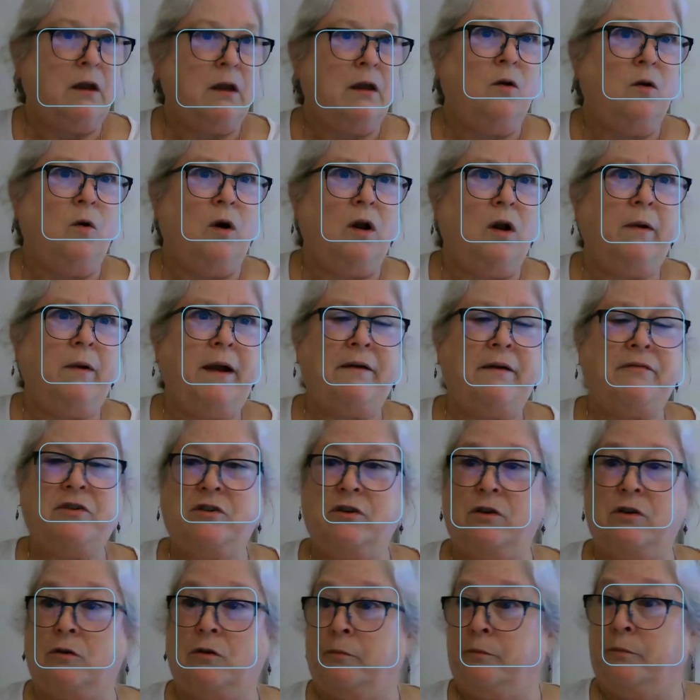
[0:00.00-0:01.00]
what do we have to
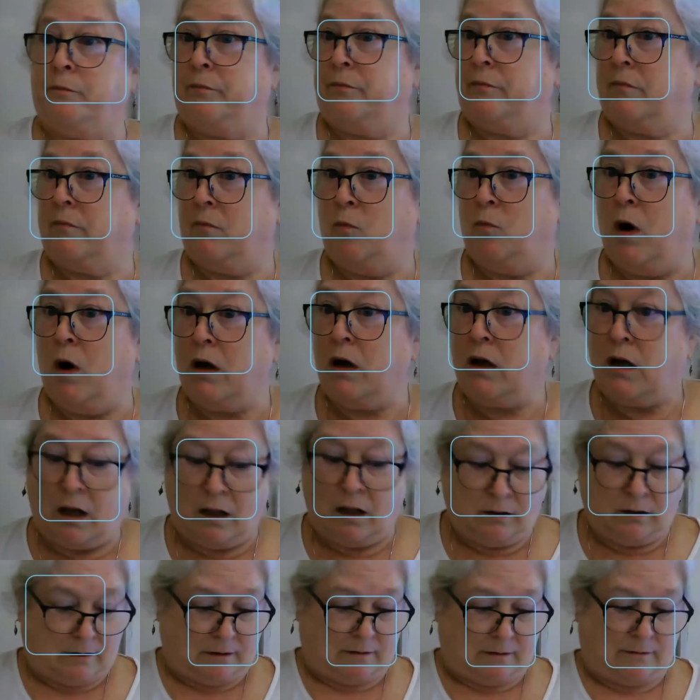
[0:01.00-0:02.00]
do? What
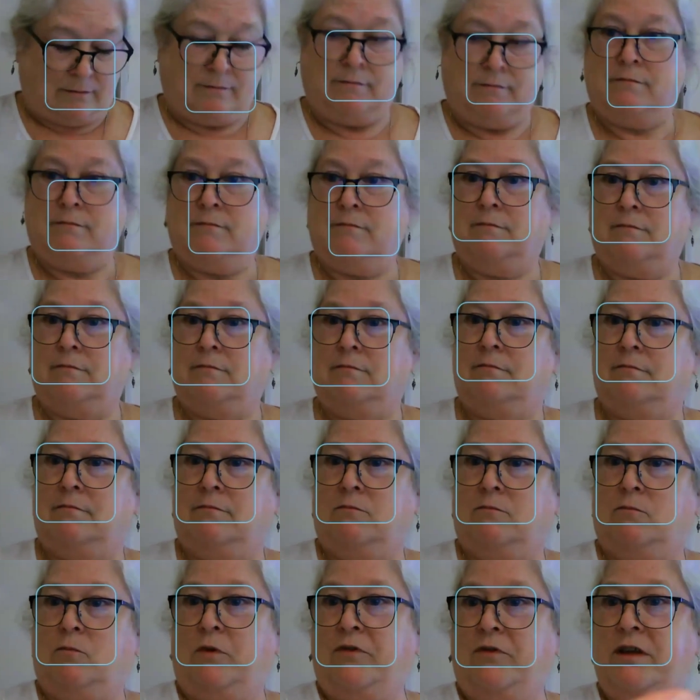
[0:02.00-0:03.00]
color?
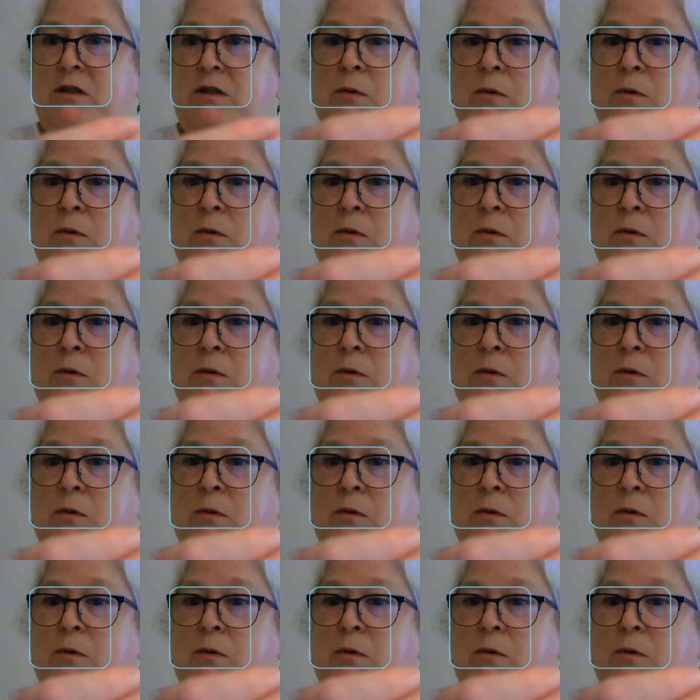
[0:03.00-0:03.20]
Well, this